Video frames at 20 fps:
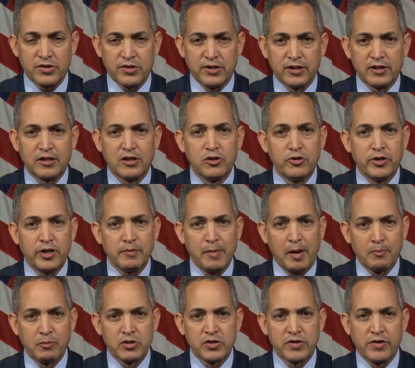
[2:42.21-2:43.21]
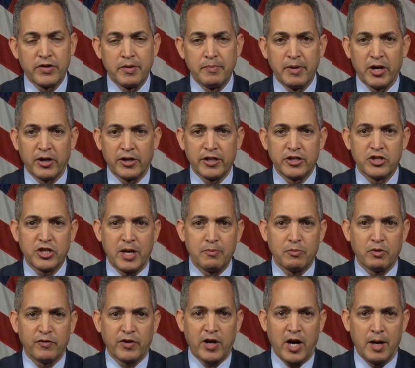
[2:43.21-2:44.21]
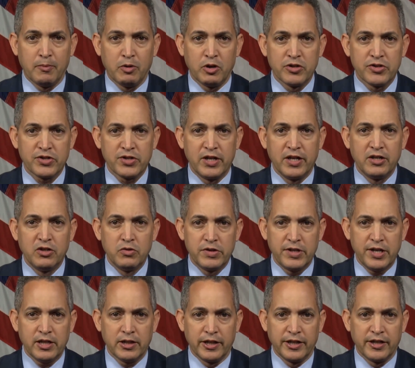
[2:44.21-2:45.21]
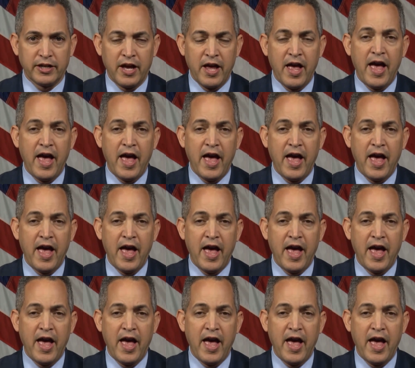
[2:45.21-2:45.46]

including members of the American Chamber of Commerce in New Zealand